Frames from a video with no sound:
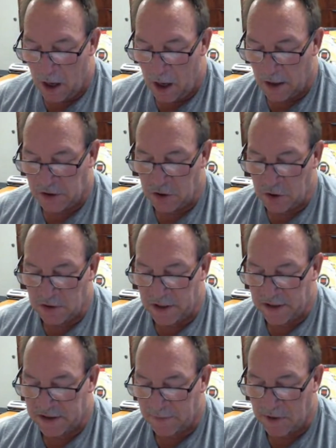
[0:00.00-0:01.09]
On Tuesday,
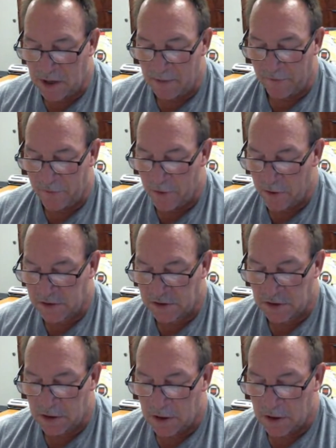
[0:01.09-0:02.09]
September 1st,